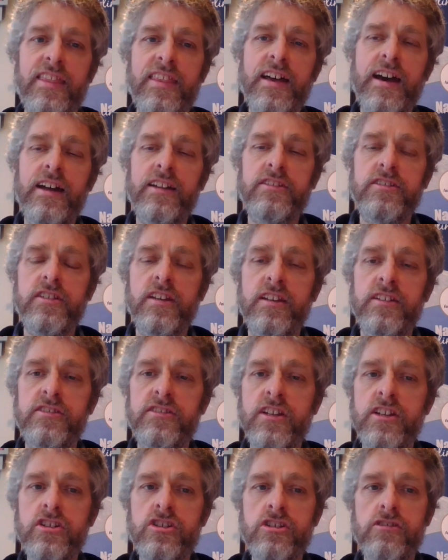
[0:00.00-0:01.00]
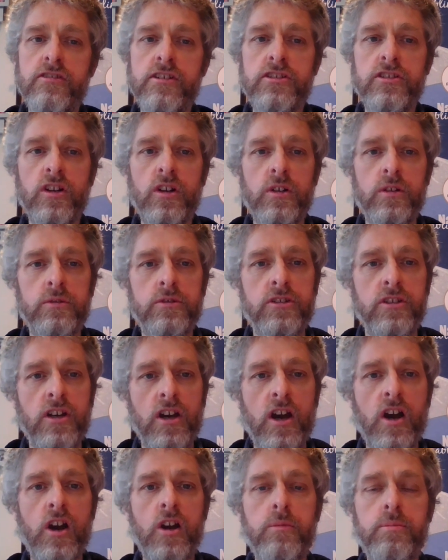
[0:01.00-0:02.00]
that centuries-old
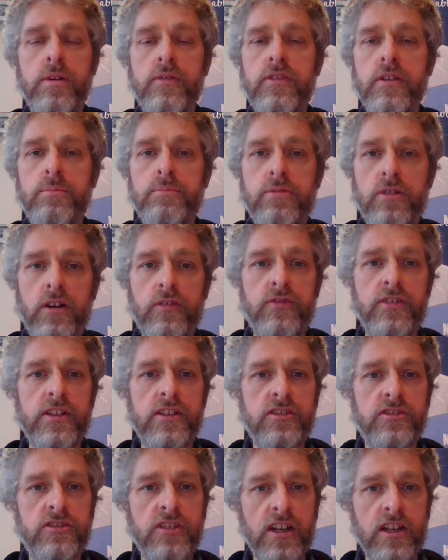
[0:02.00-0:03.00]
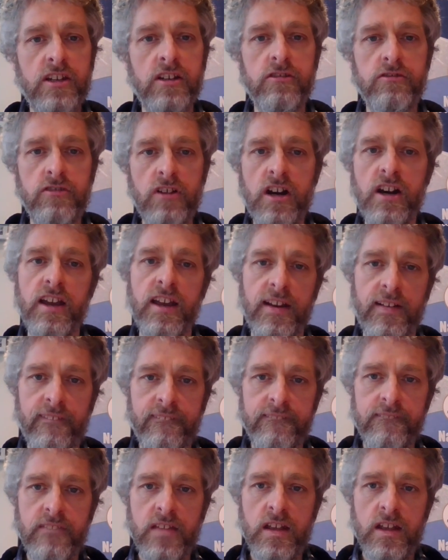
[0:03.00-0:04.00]
hope of the prophet Zechariah,
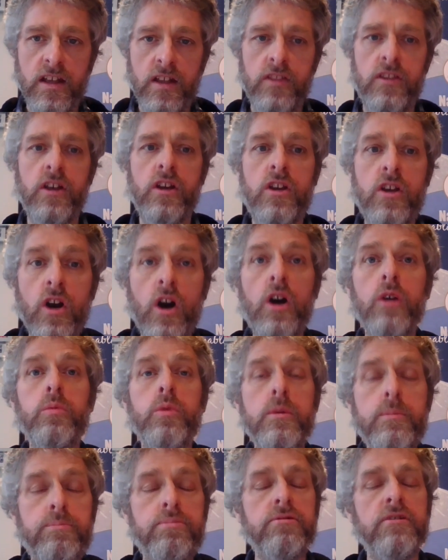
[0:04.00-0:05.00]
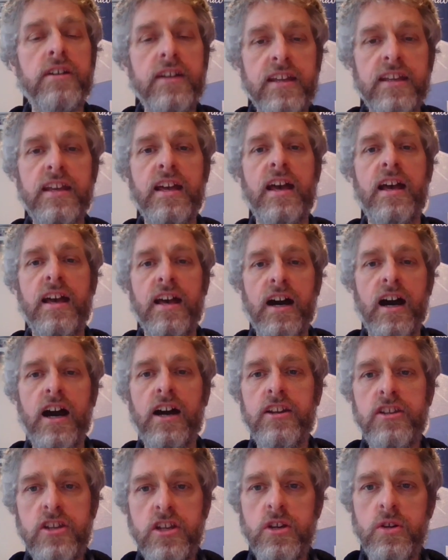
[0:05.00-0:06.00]
that God would bring
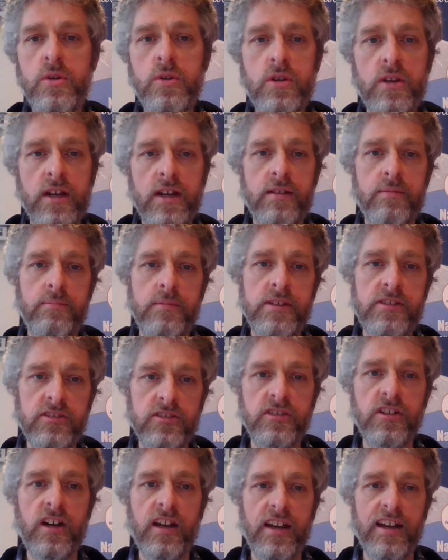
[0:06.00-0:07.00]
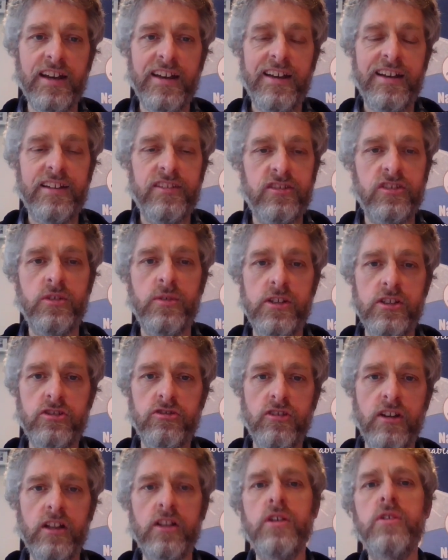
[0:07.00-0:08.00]
a new Messiah to
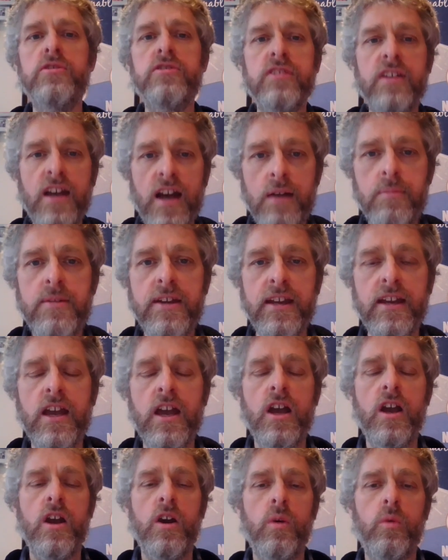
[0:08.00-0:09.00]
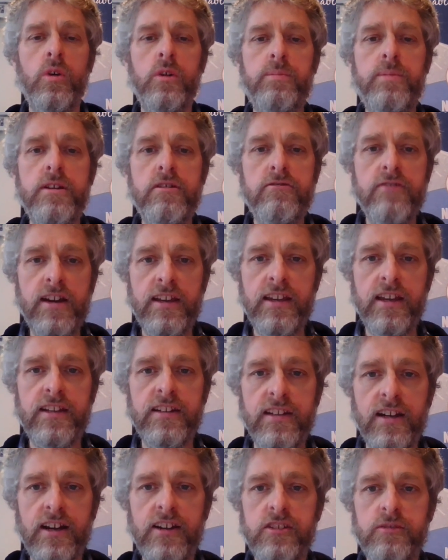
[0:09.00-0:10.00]
Israel, whose coming would be
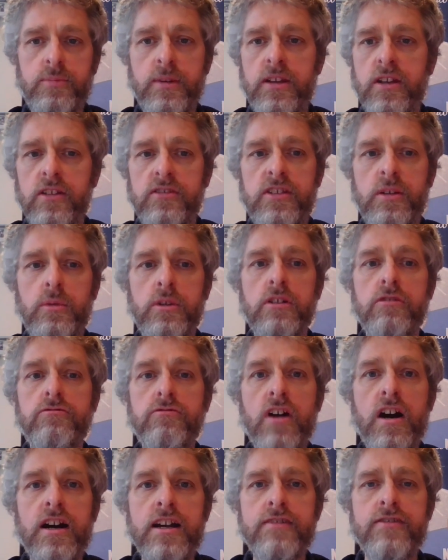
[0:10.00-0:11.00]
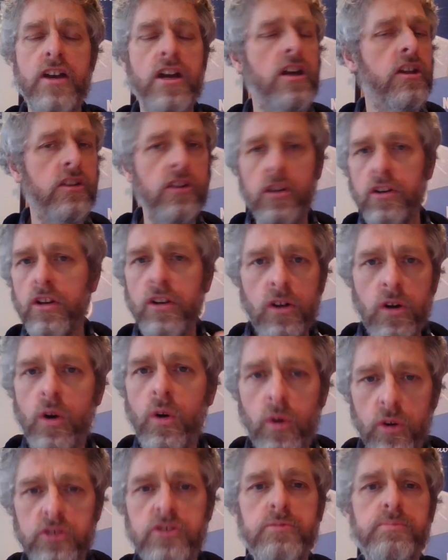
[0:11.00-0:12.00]
recognised because he would arrive not on
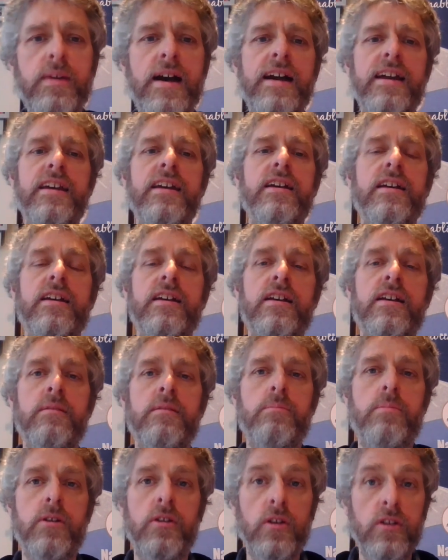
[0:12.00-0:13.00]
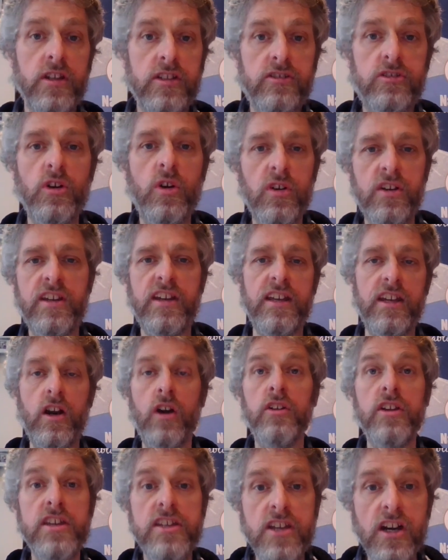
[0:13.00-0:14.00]
horseback, but on a donkey,
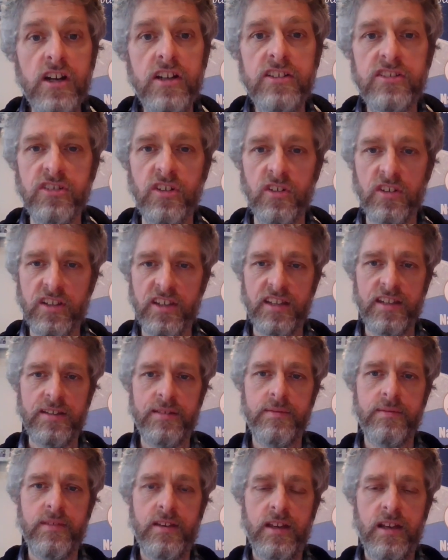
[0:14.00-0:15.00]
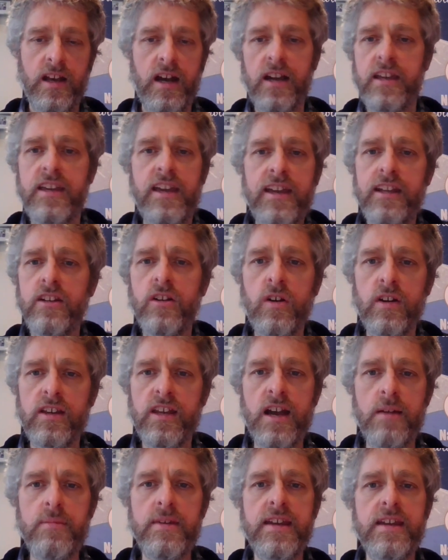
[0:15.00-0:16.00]
on a young donkey. A king not
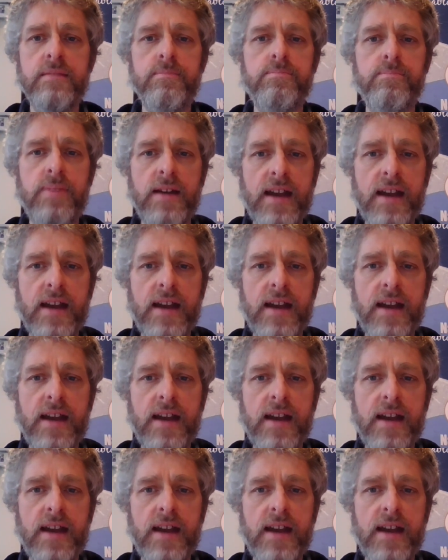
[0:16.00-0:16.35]
coming in